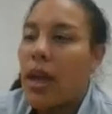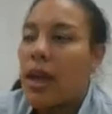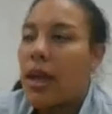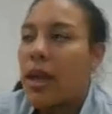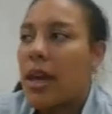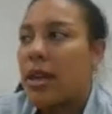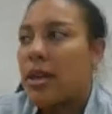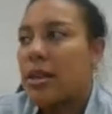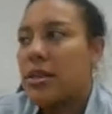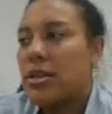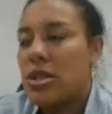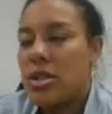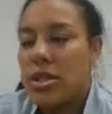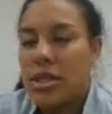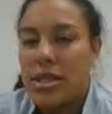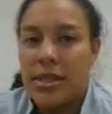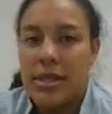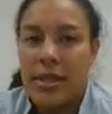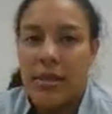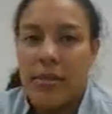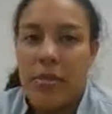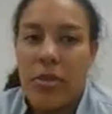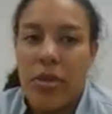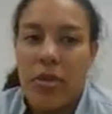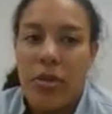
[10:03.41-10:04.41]
I kind of just
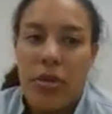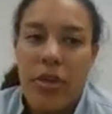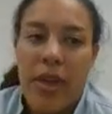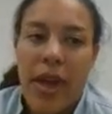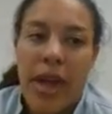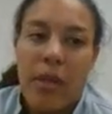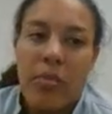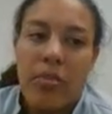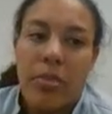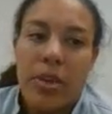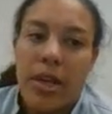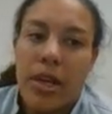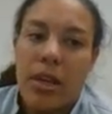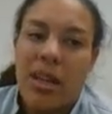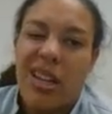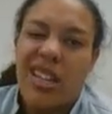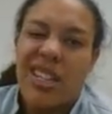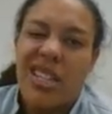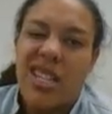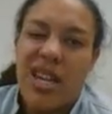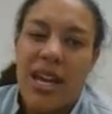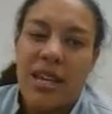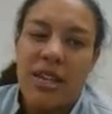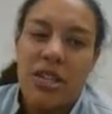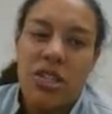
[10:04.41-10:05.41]
zip through that, but I'll
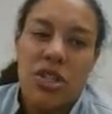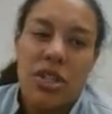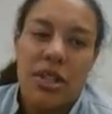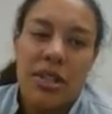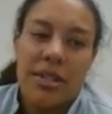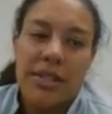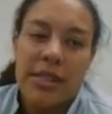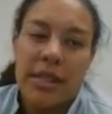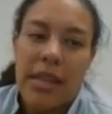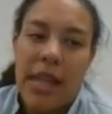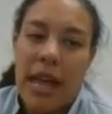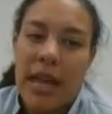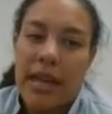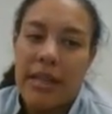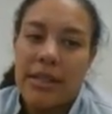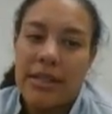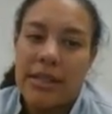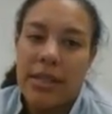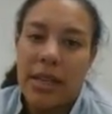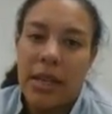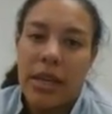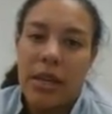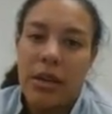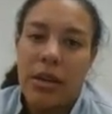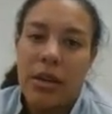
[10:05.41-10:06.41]
attach the slides
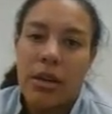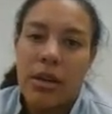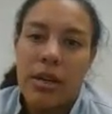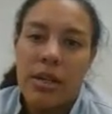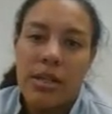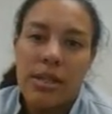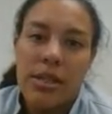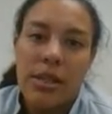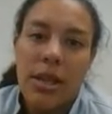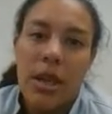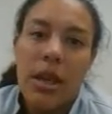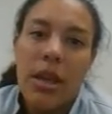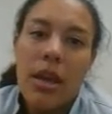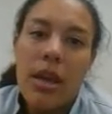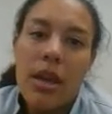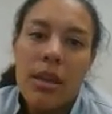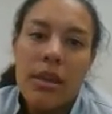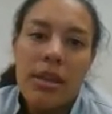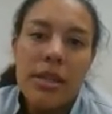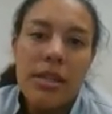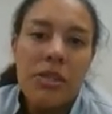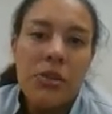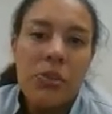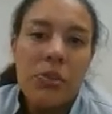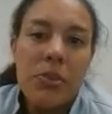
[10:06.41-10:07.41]
later because
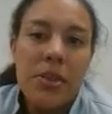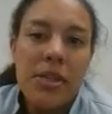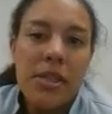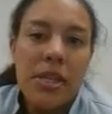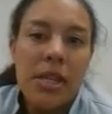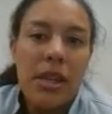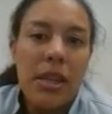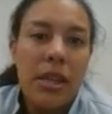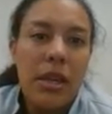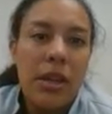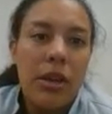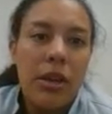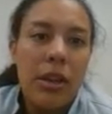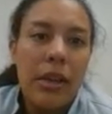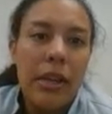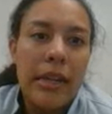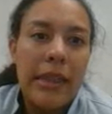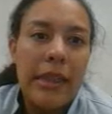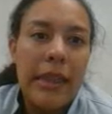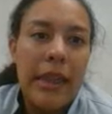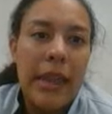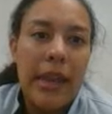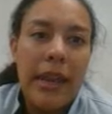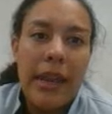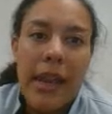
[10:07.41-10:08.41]
this was clearly
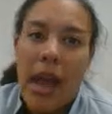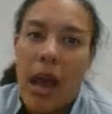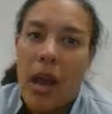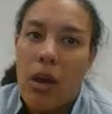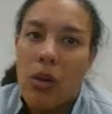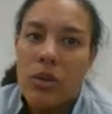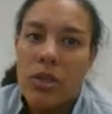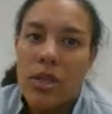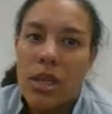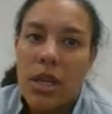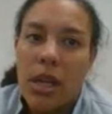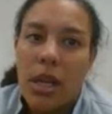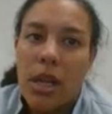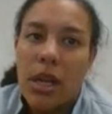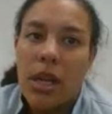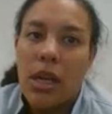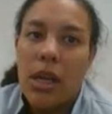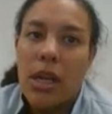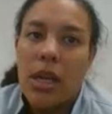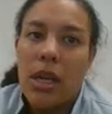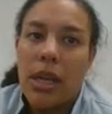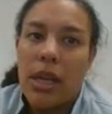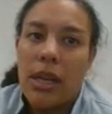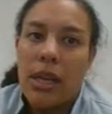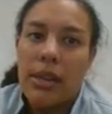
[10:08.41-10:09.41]
laid out
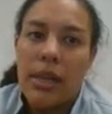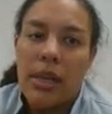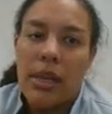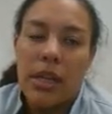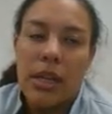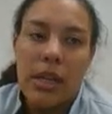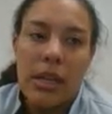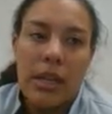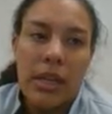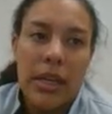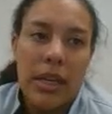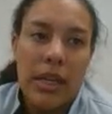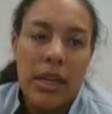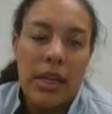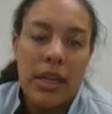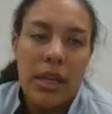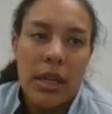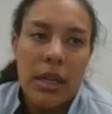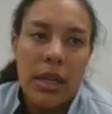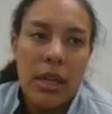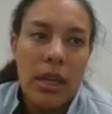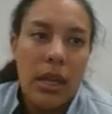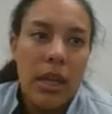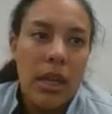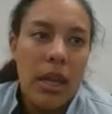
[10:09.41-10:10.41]
in the click
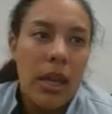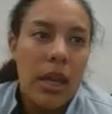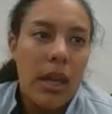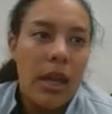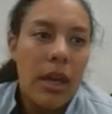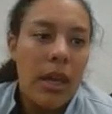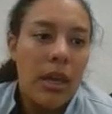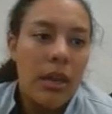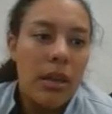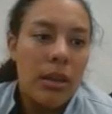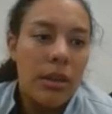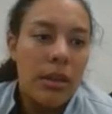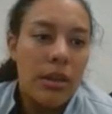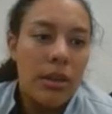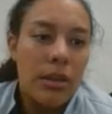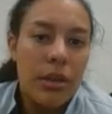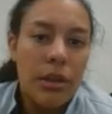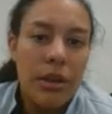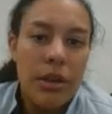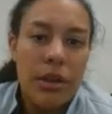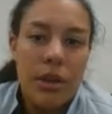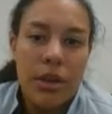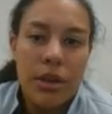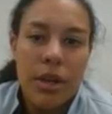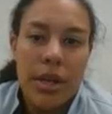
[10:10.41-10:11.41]
and
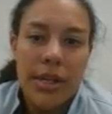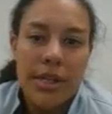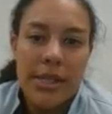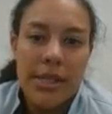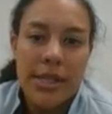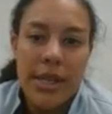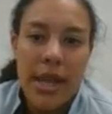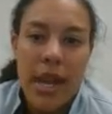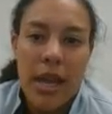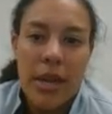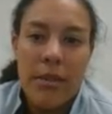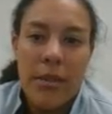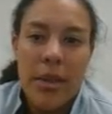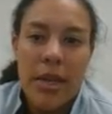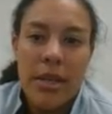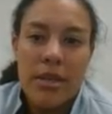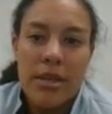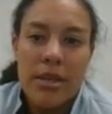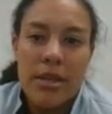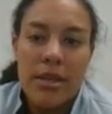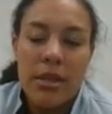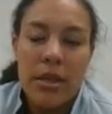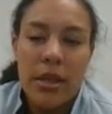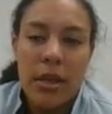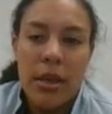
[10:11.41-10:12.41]
learn
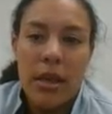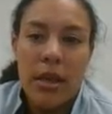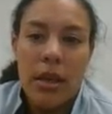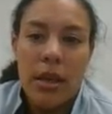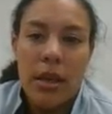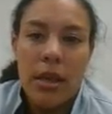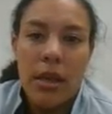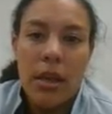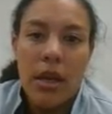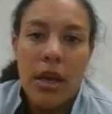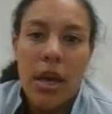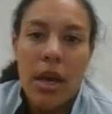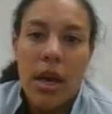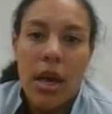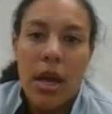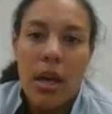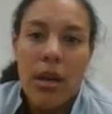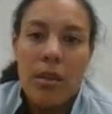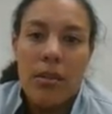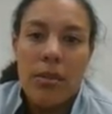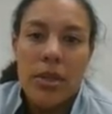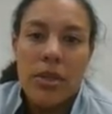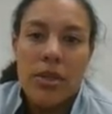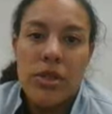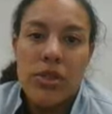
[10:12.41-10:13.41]
assignment.
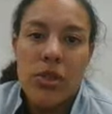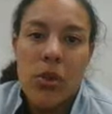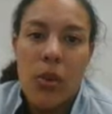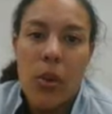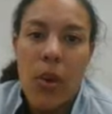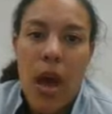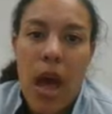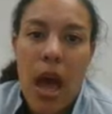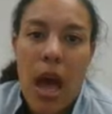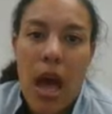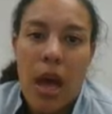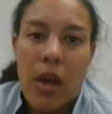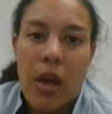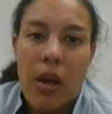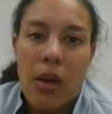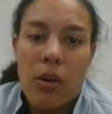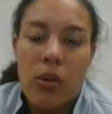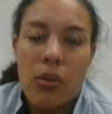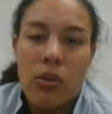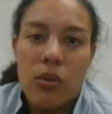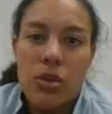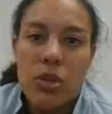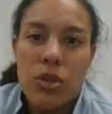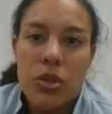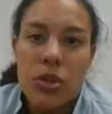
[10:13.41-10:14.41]
So
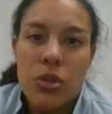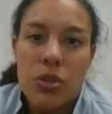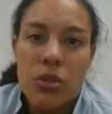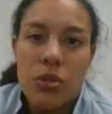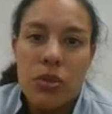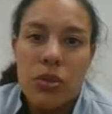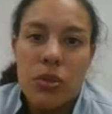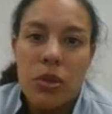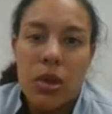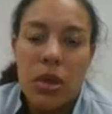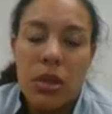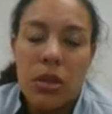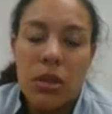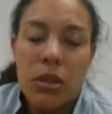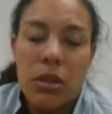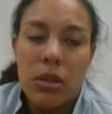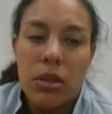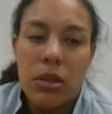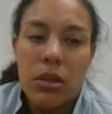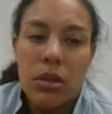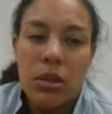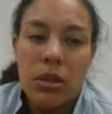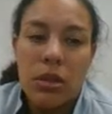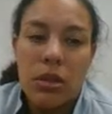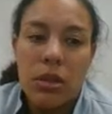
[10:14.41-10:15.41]
how do
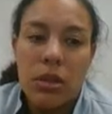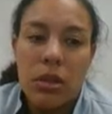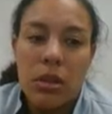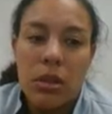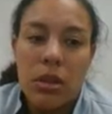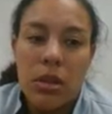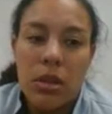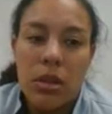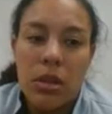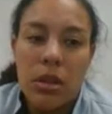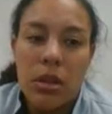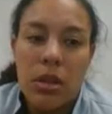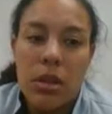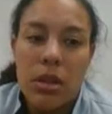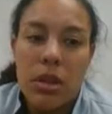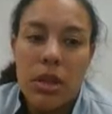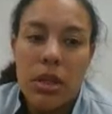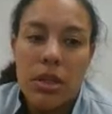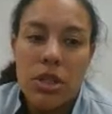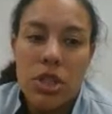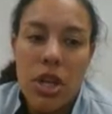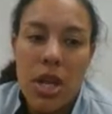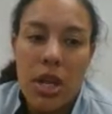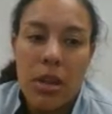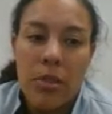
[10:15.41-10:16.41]

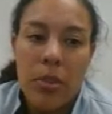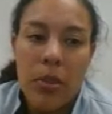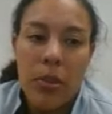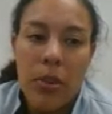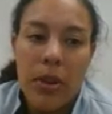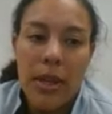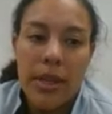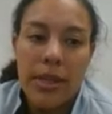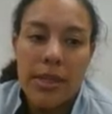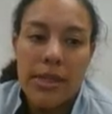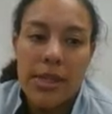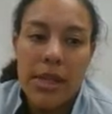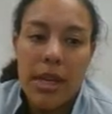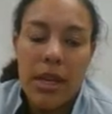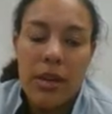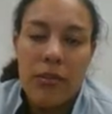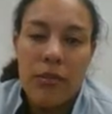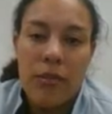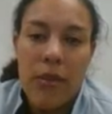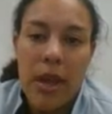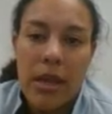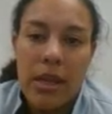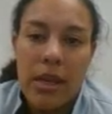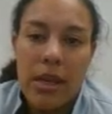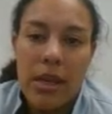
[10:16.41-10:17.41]
the checkpoints get
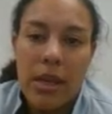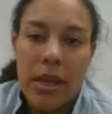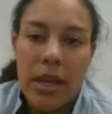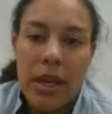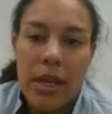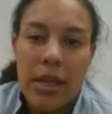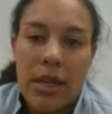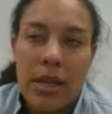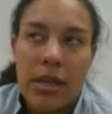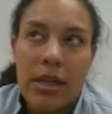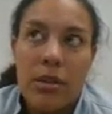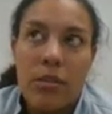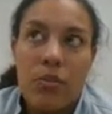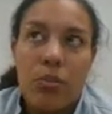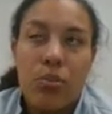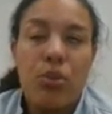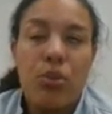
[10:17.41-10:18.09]
regulated?